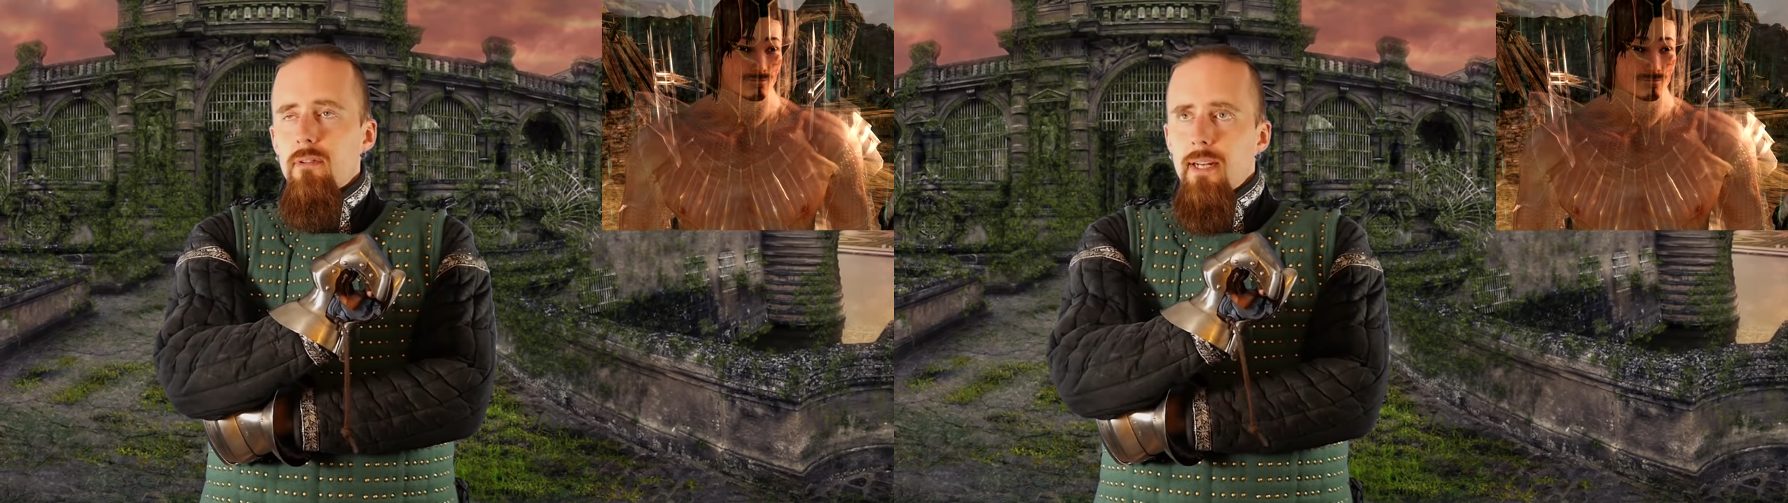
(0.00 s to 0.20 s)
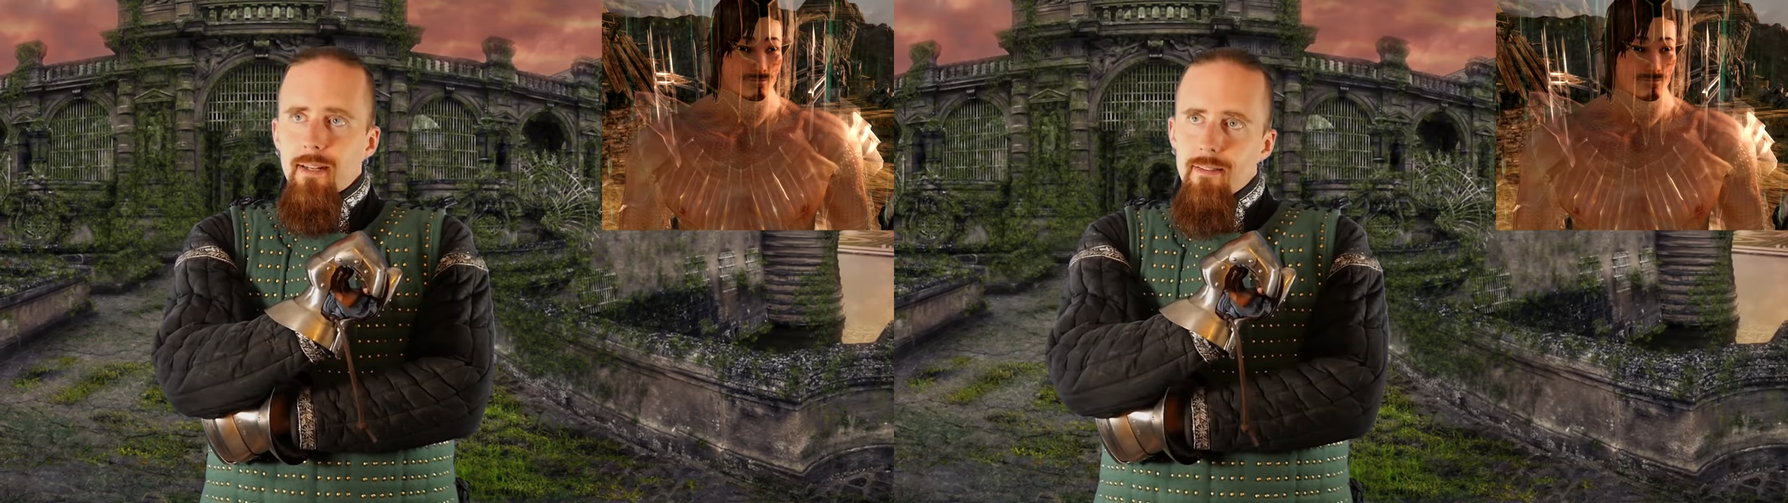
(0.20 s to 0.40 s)

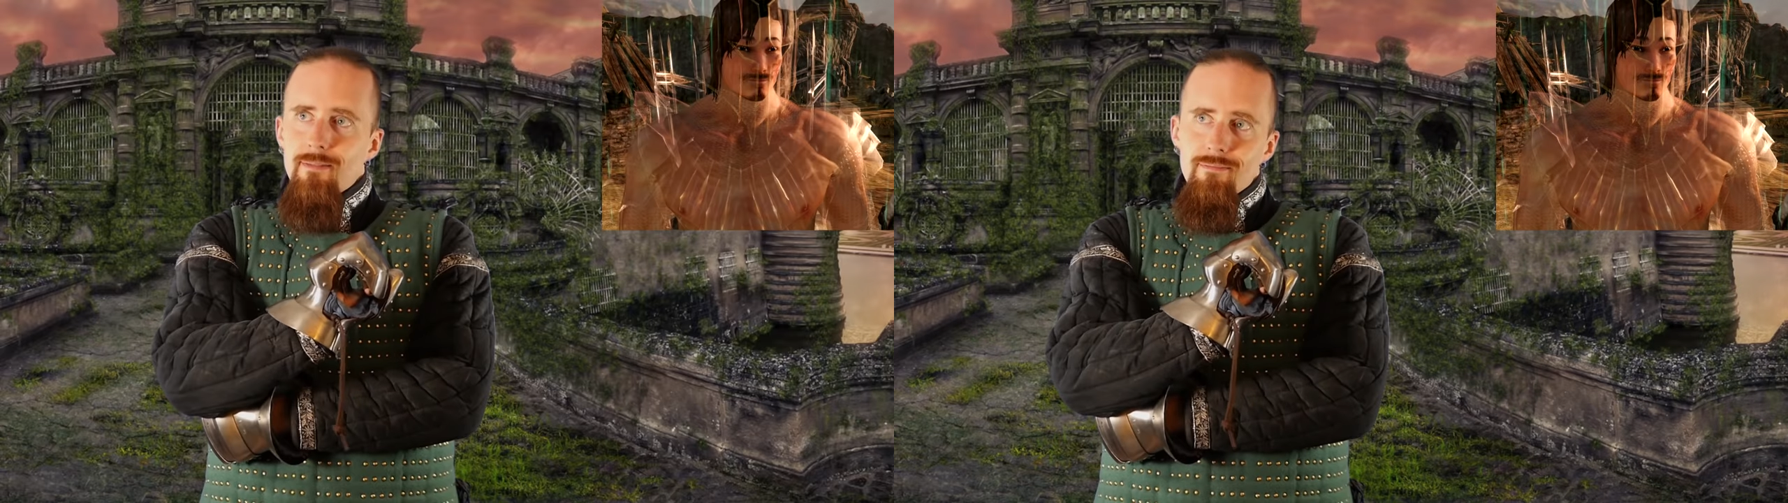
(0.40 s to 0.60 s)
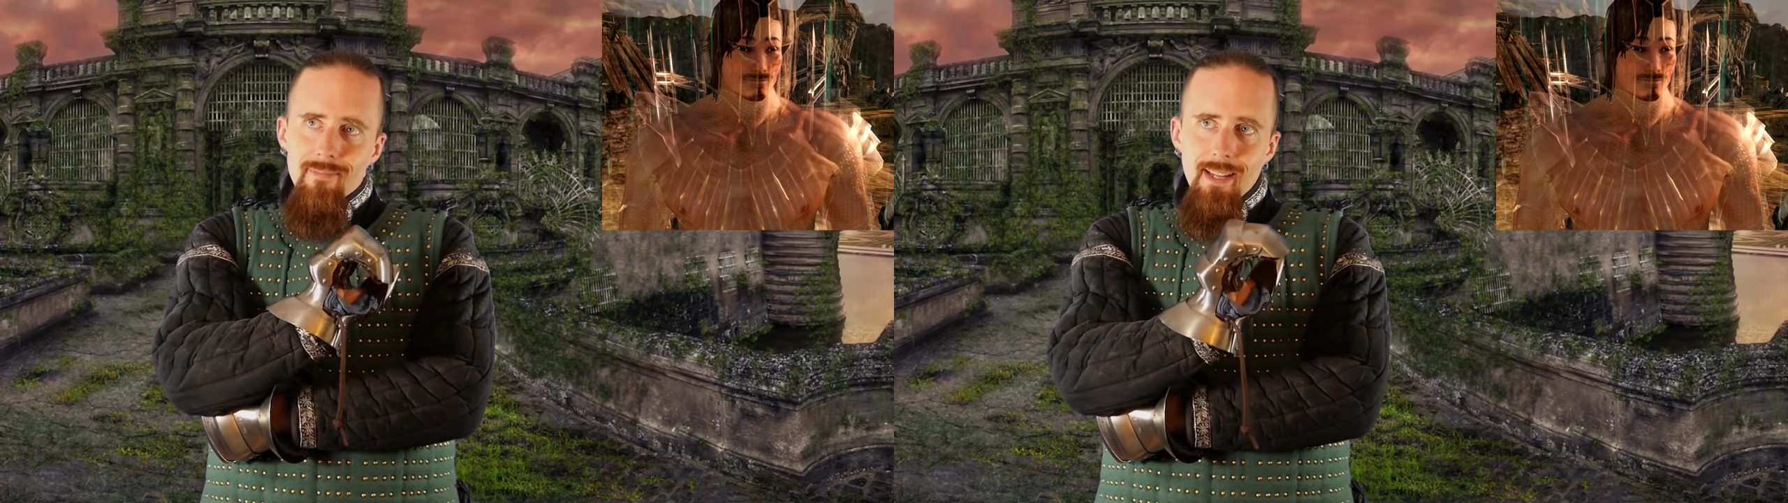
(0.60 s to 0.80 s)
at
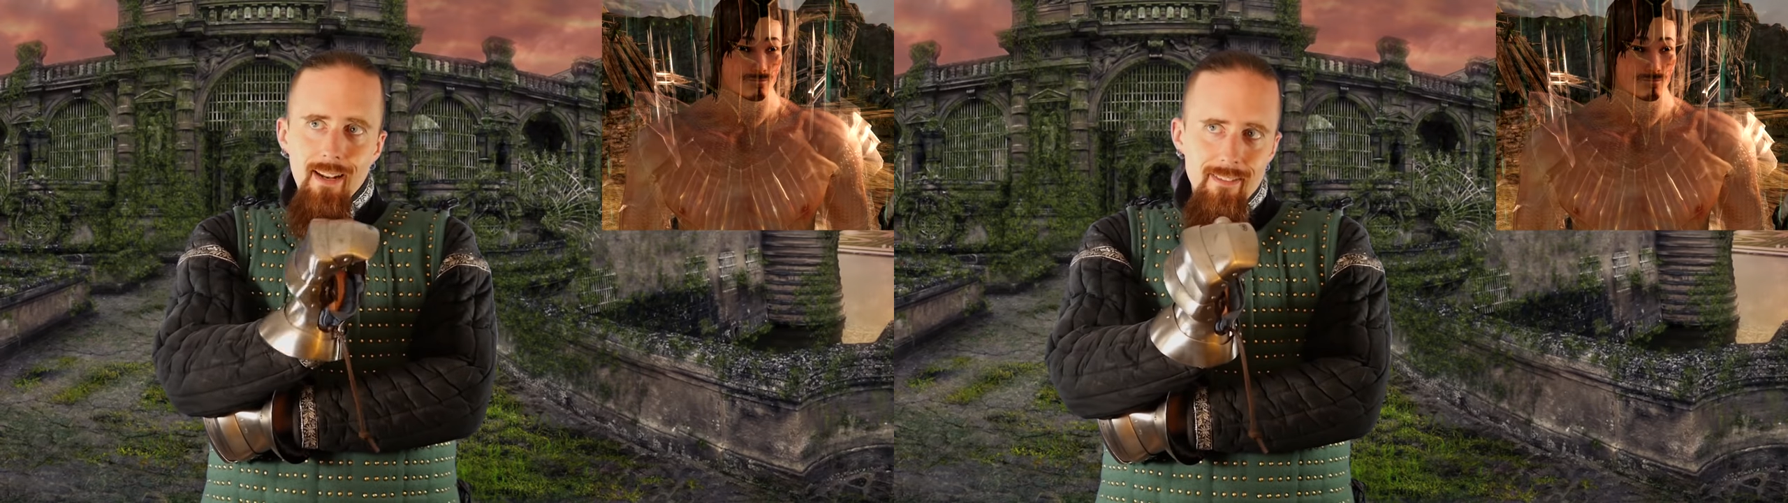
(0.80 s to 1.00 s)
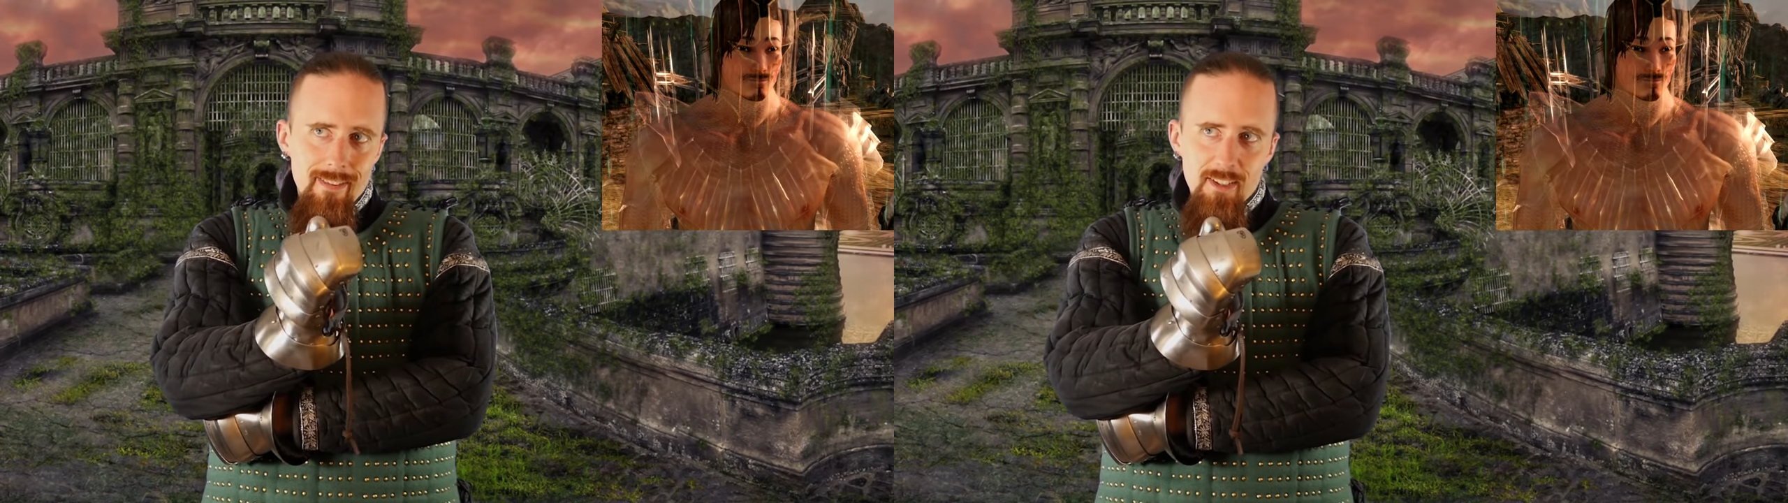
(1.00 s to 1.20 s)
least
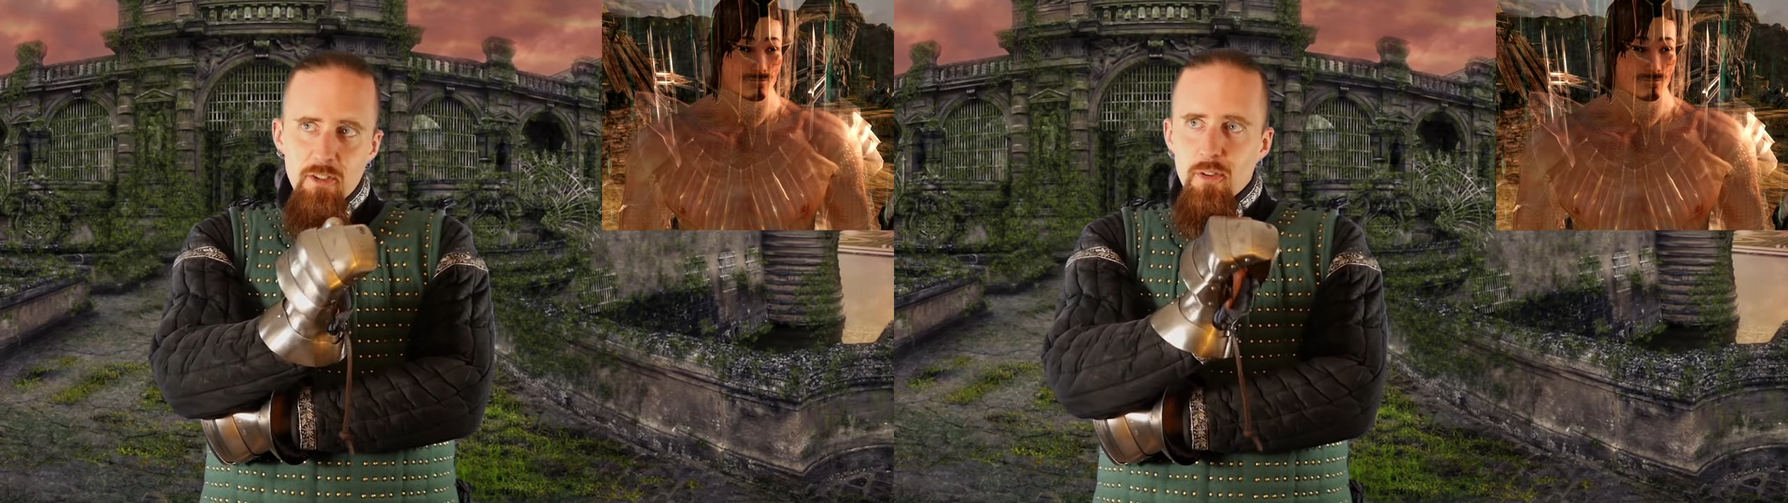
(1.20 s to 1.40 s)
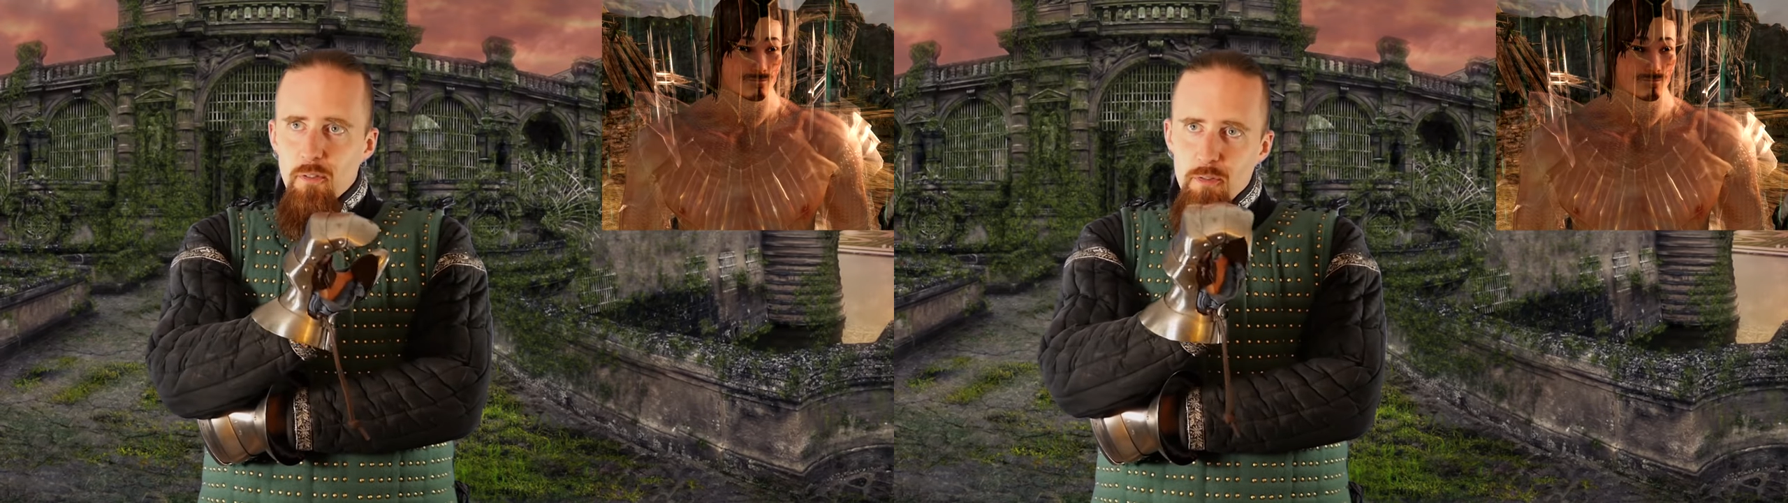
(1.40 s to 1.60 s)

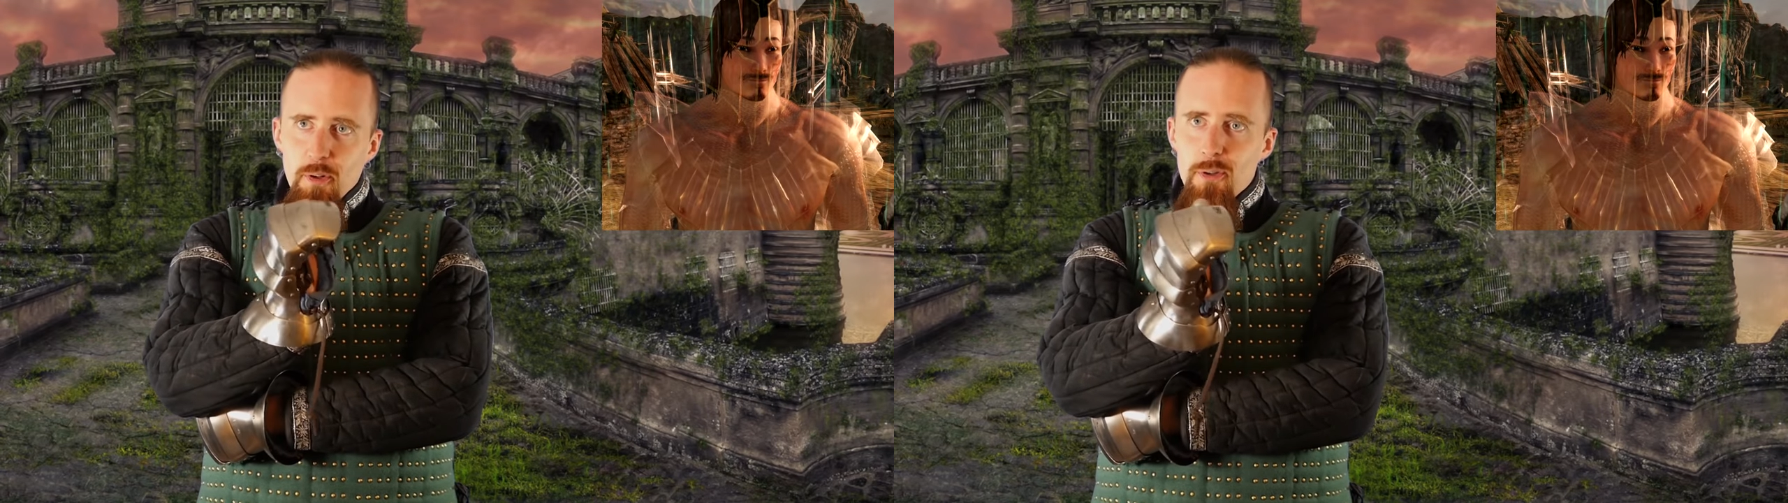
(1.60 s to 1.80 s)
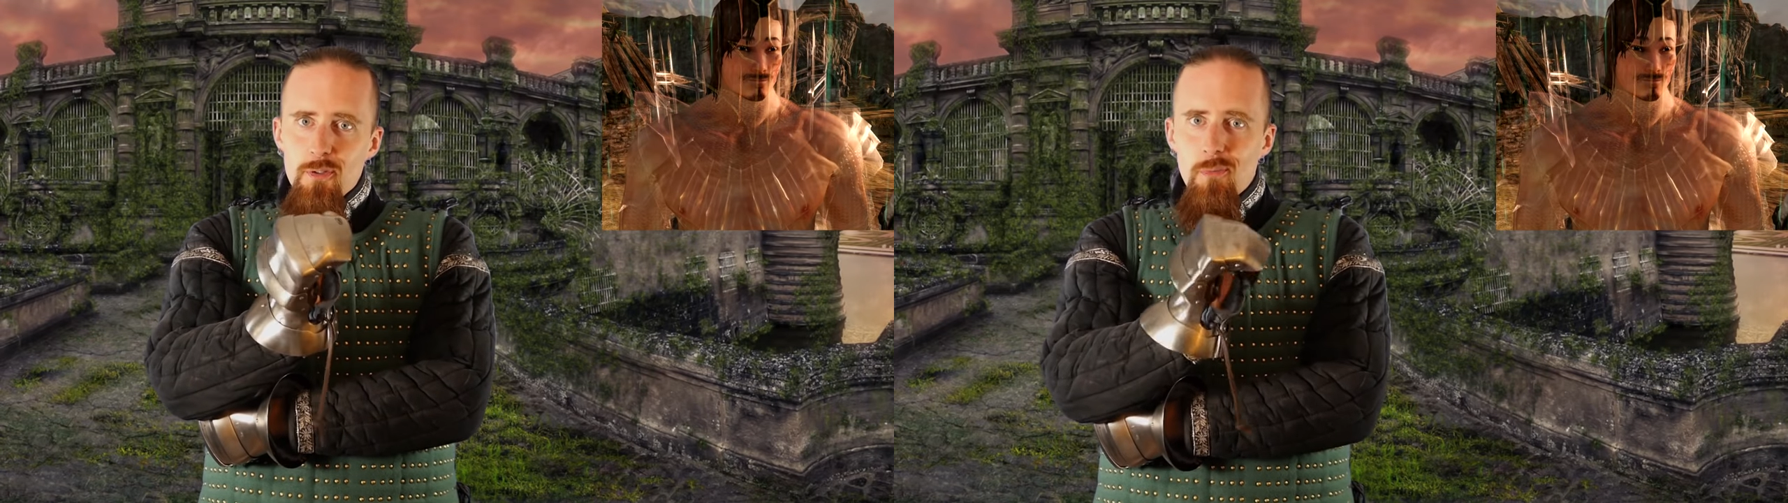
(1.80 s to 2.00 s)
until the
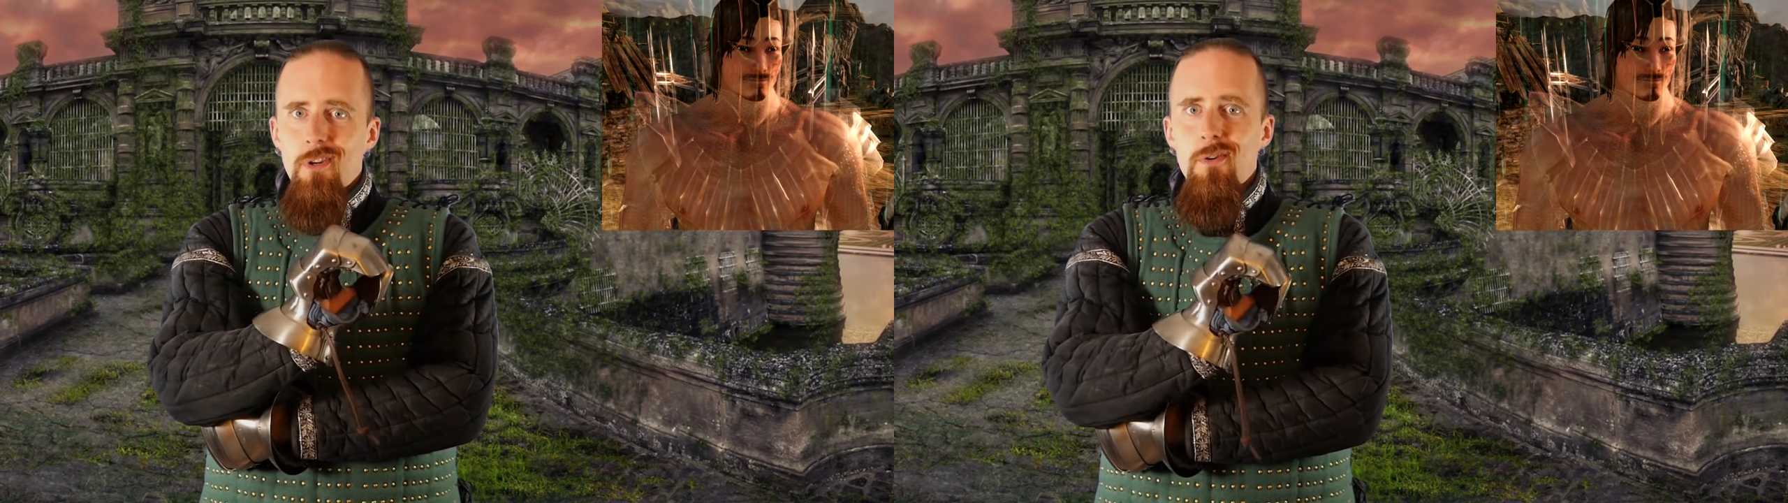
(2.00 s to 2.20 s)
first one